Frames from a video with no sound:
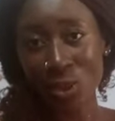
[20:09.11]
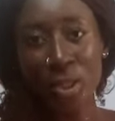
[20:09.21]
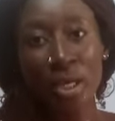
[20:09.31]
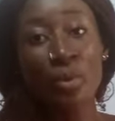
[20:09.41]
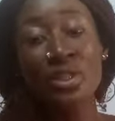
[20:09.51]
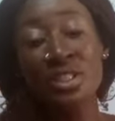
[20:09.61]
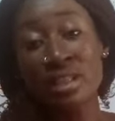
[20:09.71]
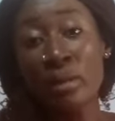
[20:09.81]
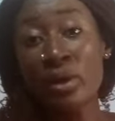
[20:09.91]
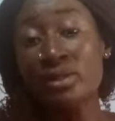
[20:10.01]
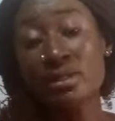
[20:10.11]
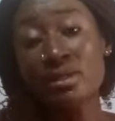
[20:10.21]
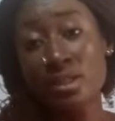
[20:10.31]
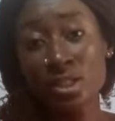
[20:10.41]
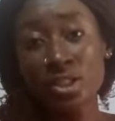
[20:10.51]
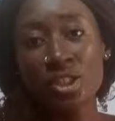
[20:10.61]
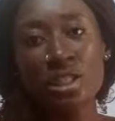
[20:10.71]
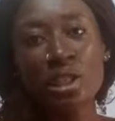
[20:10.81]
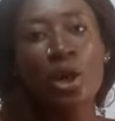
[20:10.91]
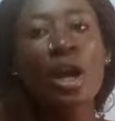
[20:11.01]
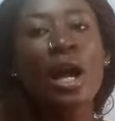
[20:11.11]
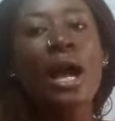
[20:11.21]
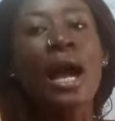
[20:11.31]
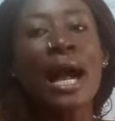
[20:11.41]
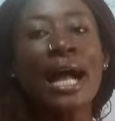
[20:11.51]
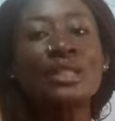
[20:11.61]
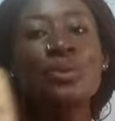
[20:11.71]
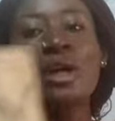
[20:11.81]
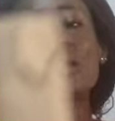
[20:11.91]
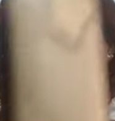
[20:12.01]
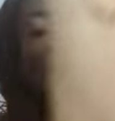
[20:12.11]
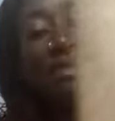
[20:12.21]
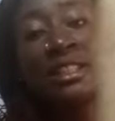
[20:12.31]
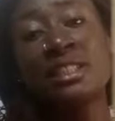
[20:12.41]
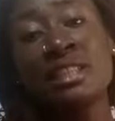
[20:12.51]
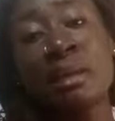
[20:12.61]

okay, which is about 60 inches long. And one advantage